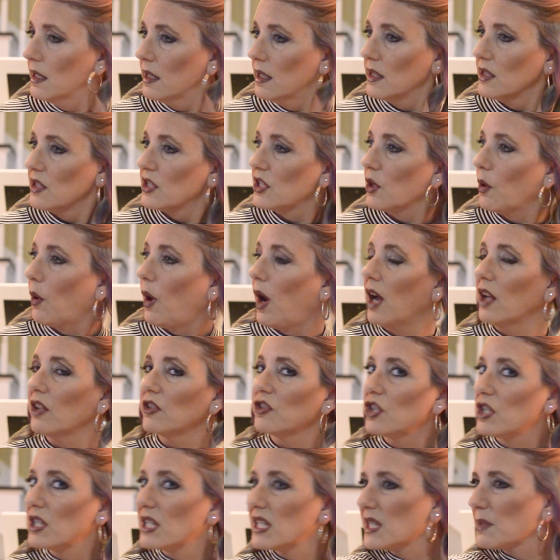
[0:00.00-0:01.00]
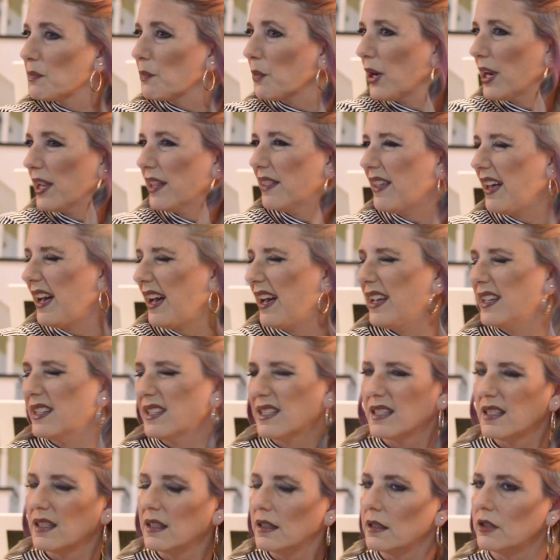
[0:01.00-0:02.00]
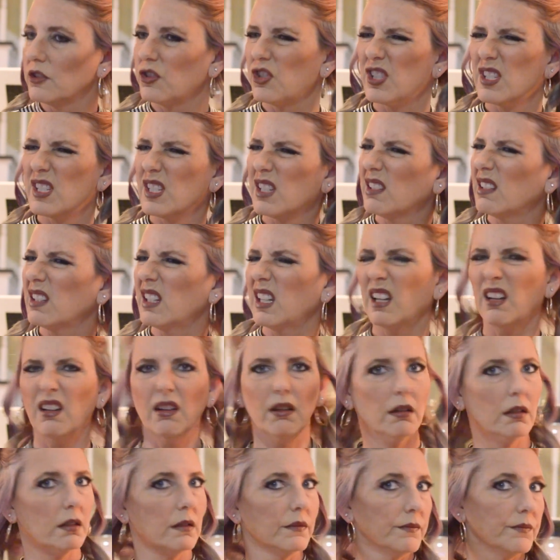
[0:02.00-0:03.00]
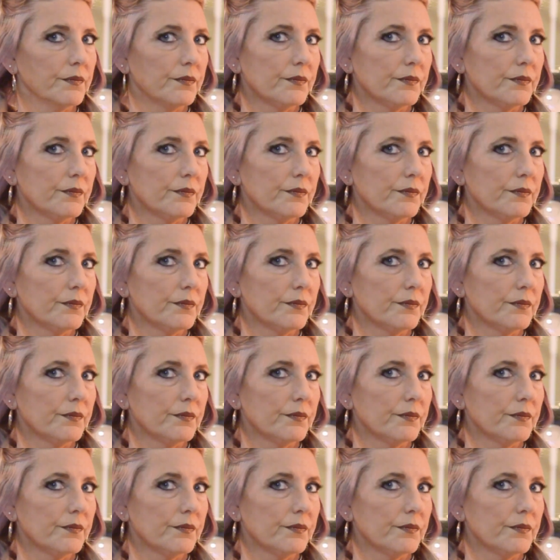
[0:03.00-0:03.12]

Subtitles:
So I'll just spray that just a little